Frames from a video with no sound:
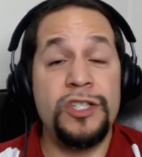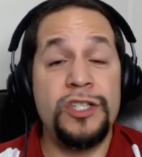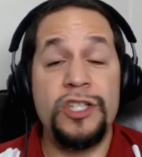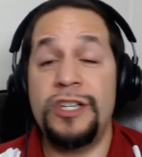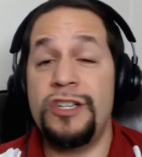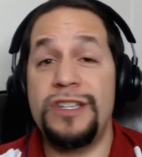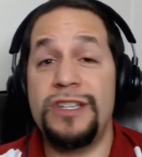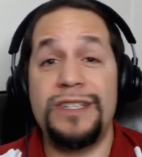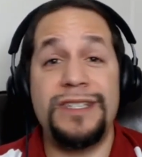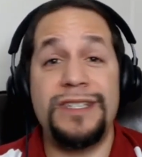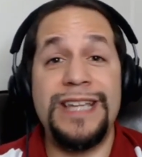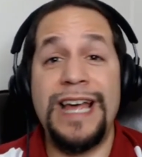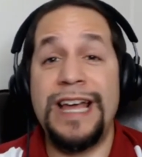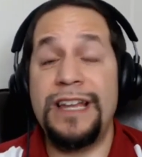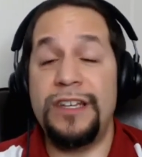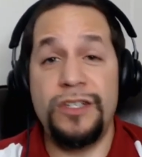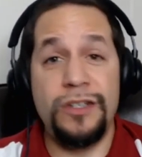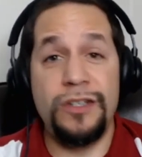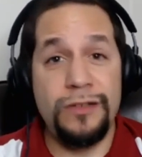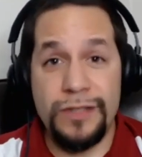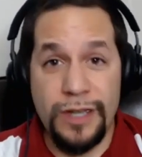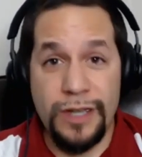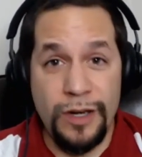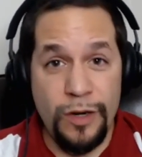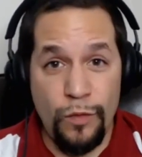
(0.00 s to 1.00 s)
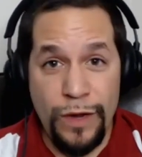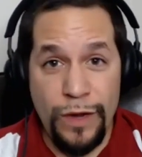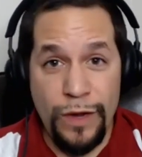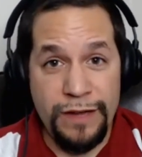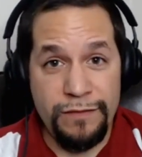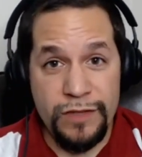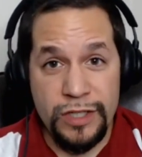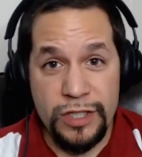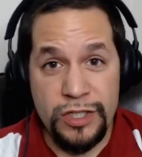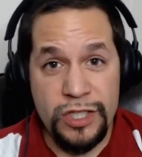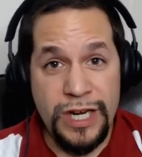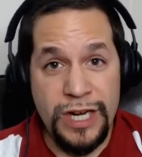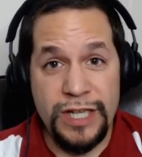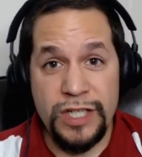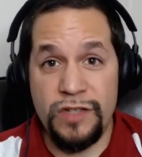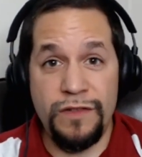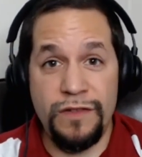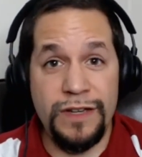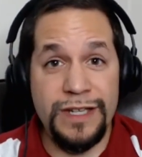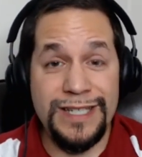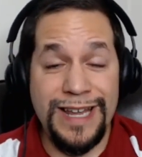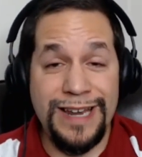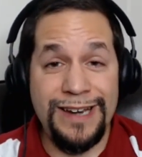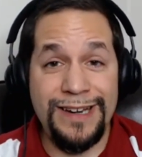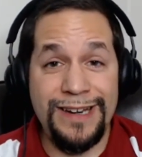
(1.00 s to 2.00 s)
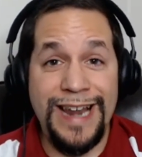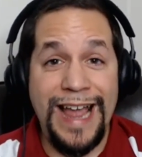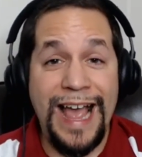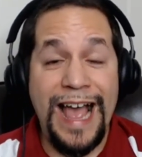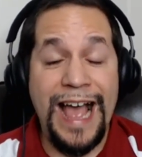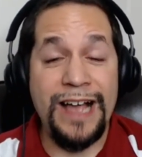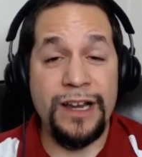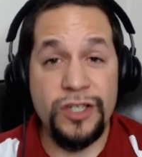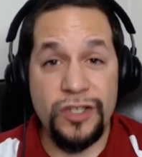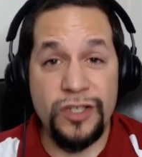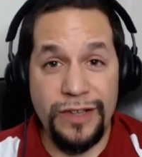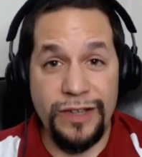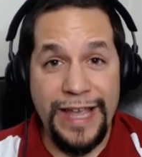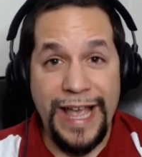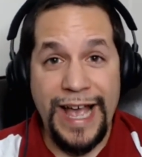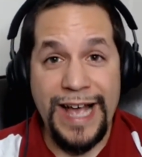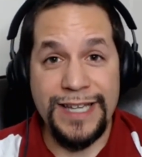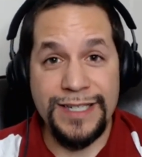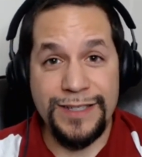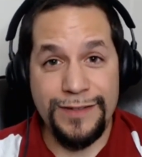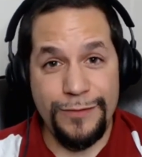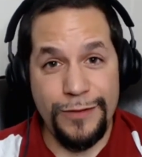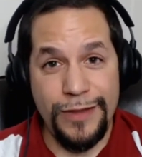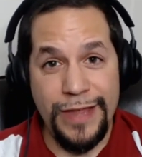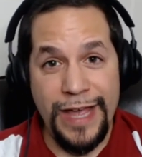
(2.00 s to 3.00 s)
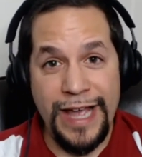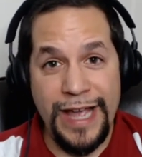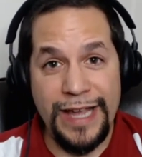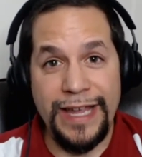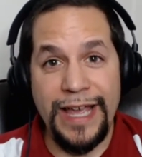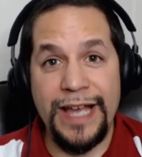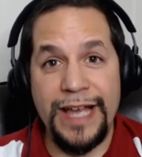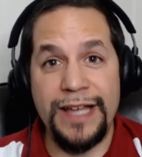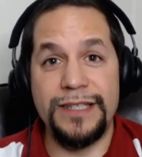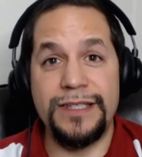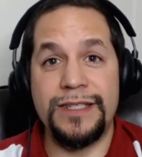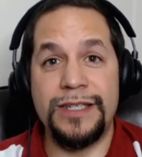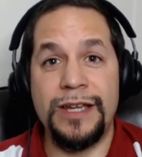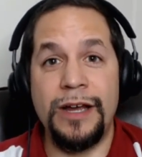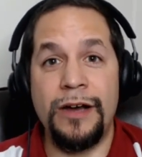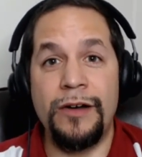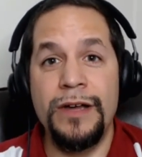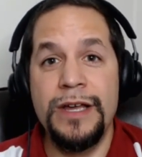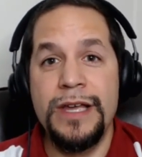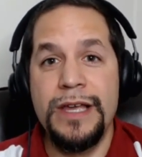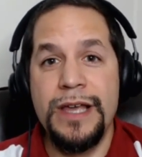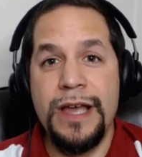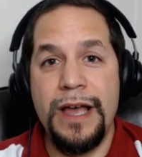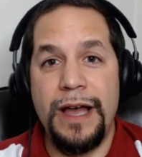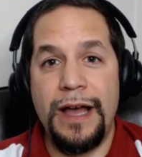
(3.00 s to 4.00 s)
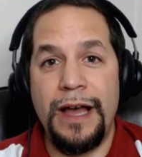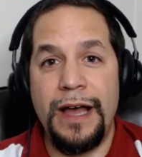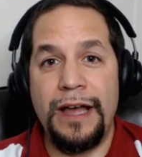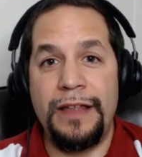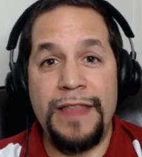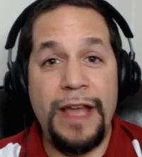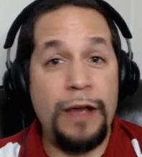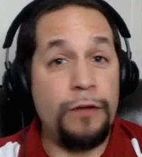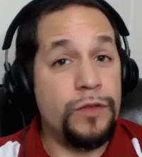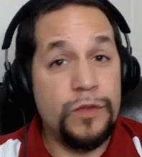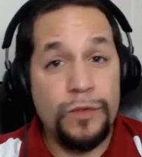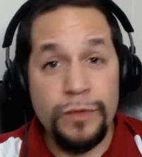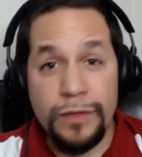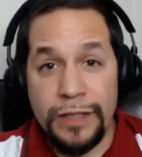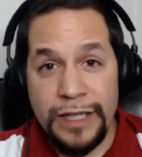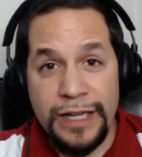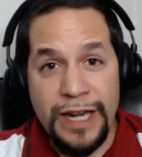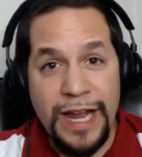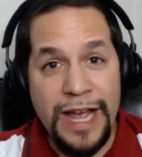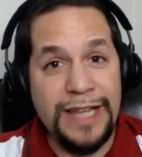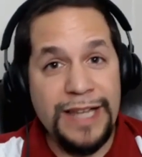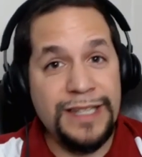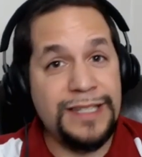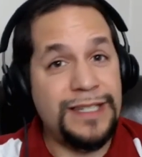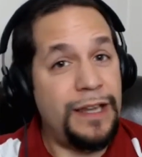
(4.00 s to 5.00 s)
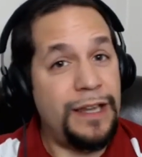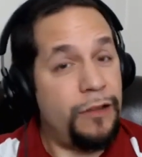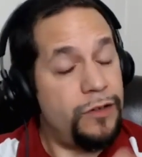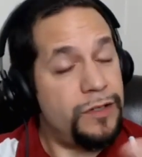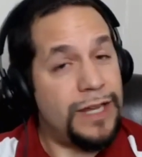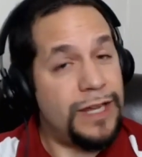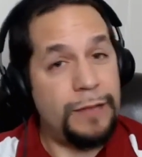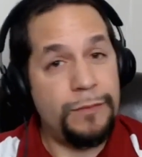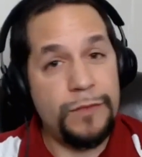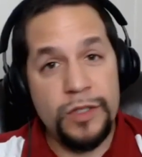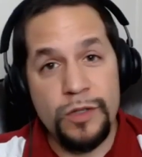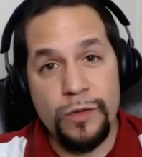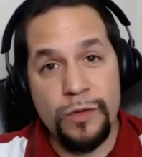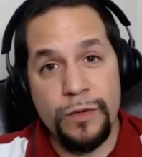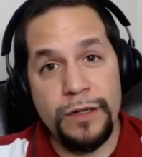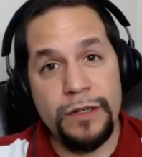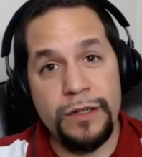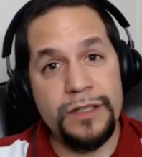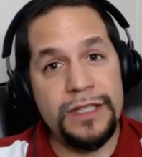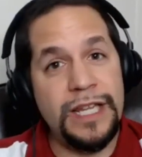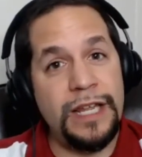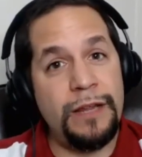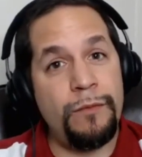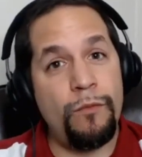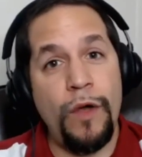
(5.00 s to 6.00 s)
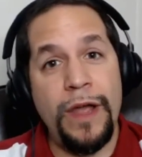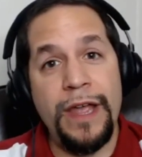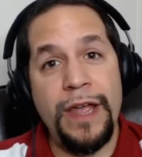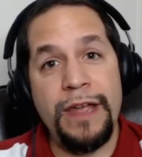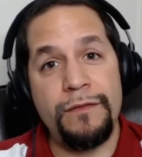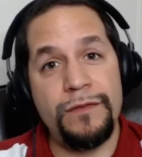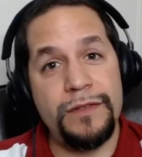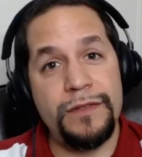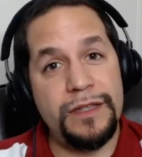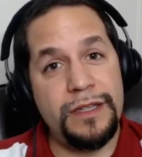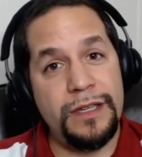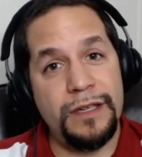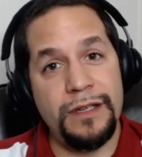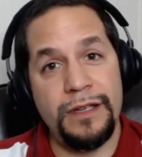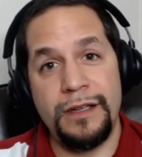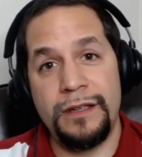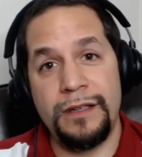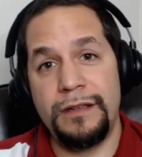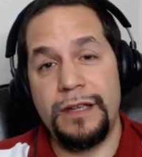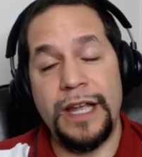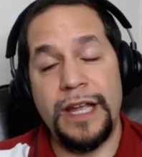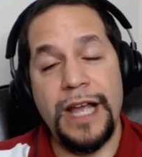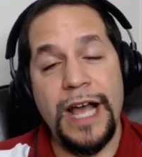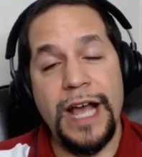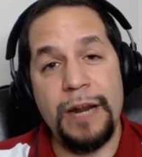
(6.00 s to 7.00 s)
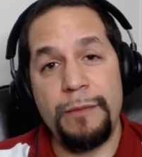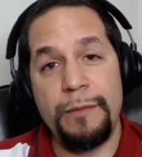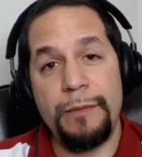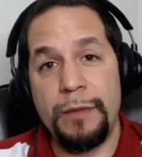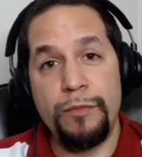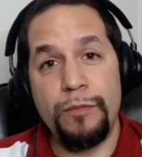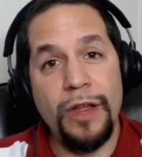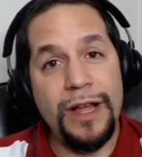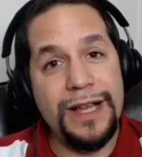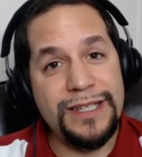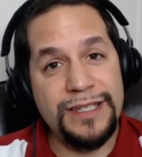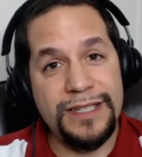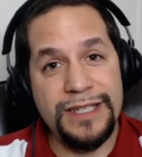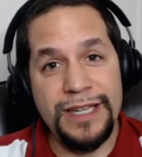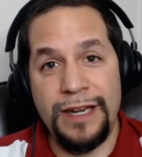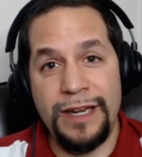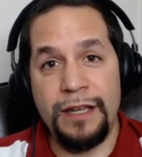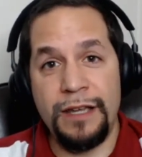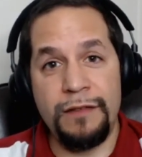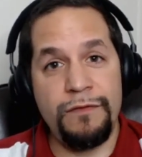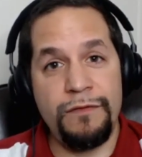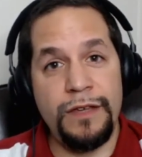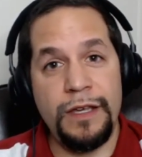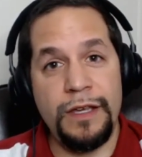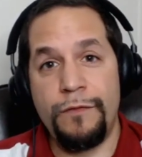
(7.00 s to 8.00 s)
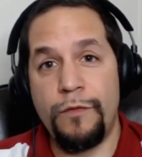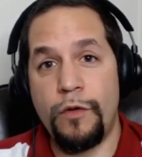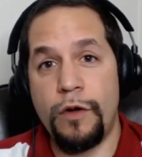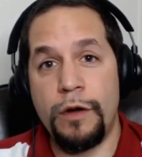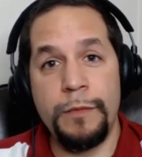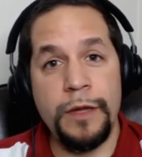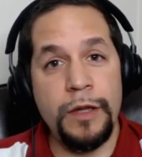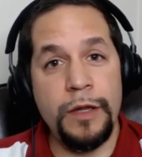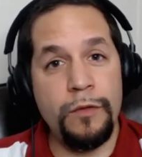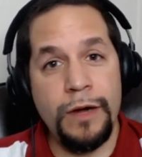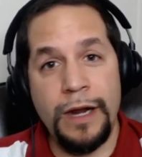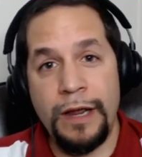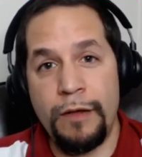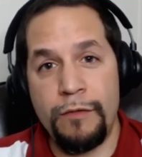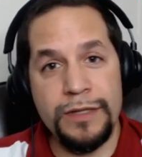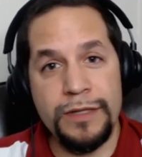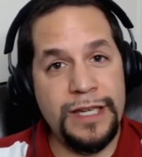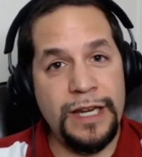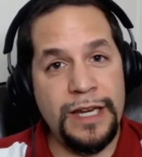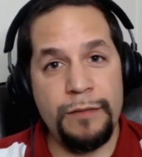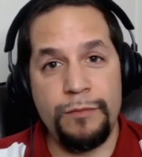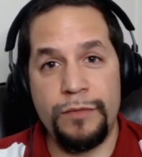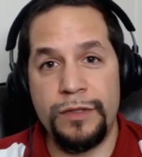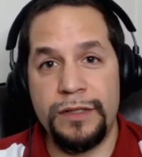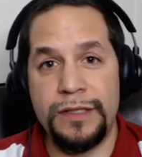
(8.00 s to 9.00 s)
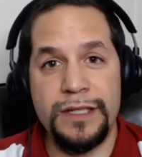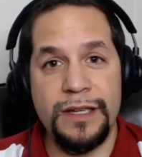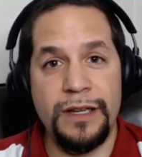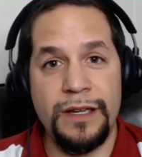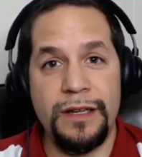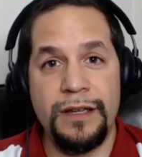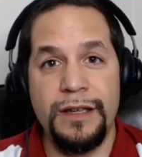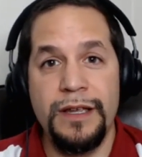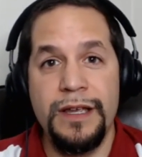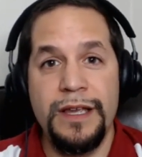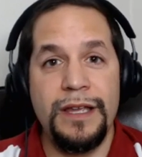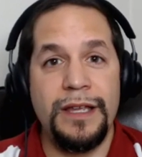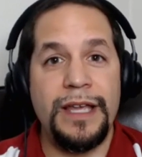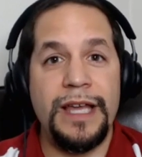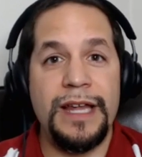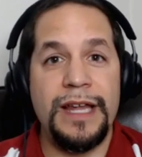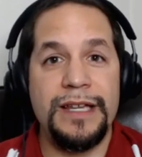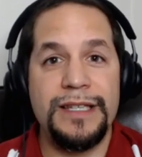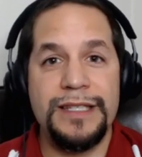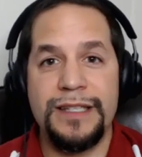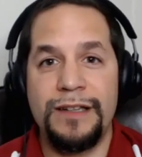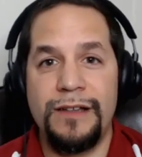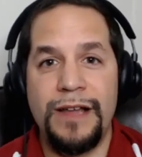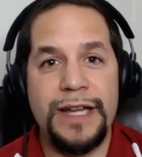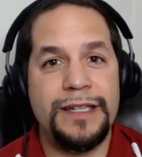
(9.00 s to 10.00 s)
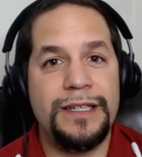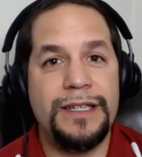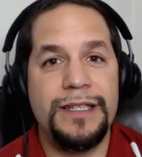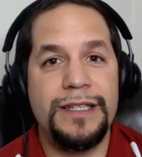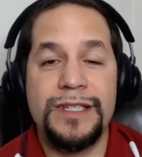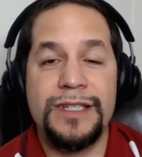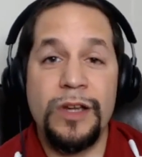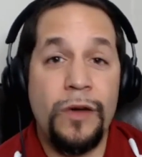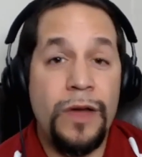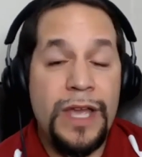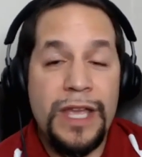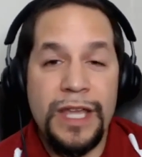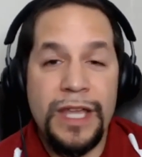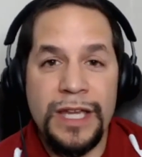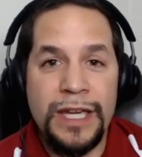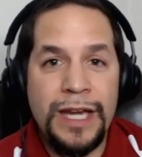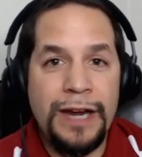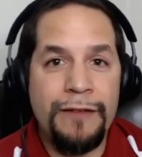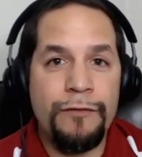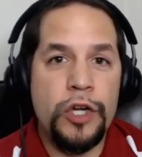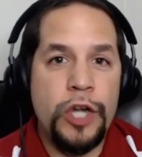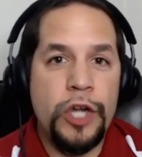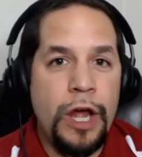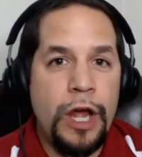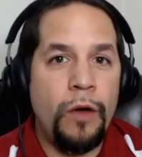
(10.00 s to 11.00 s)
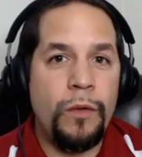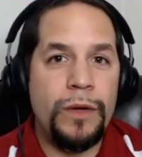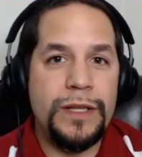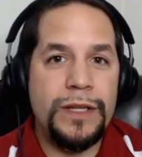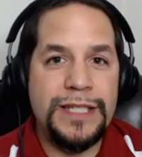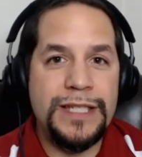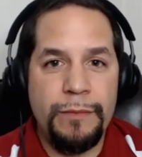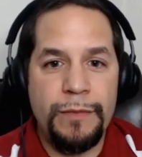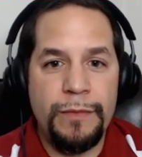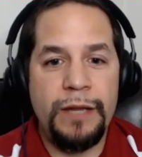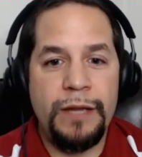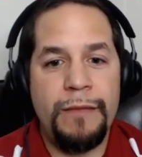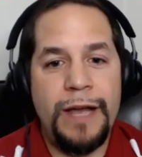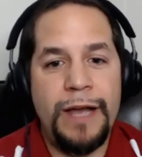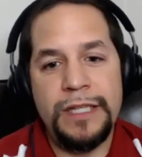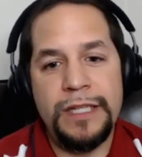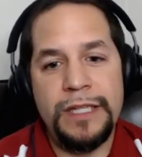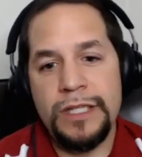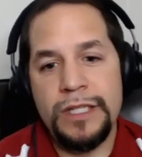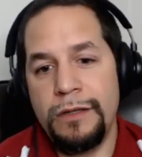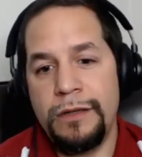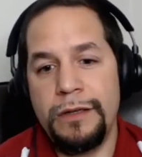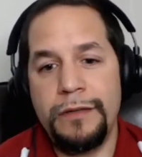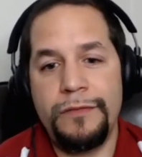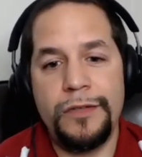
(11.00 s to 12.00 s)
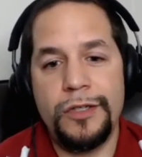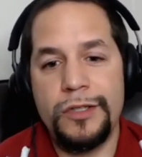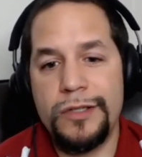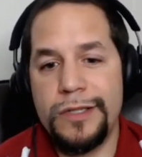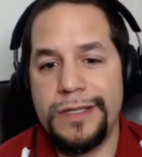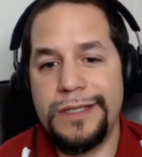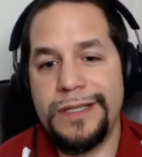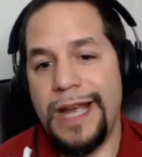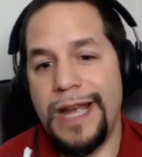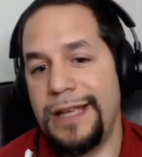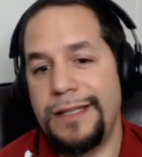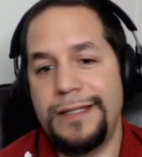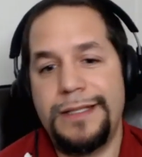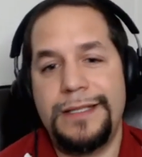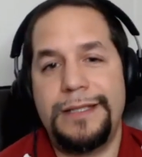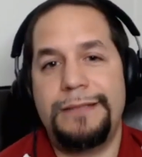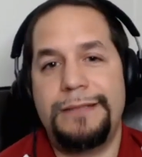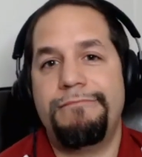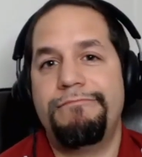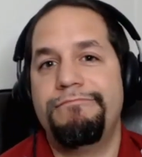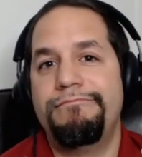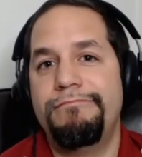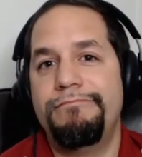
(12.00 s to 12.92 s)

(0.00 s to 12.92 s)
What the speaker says: She just said she was going to waive the change fees. I didn't actually ask for that yet. So that was really nice. Another time the Twitter team waived the Economy Plus seating fee for me when I wasn't able to get it selected. So you never know what somebody might do if you're just nice.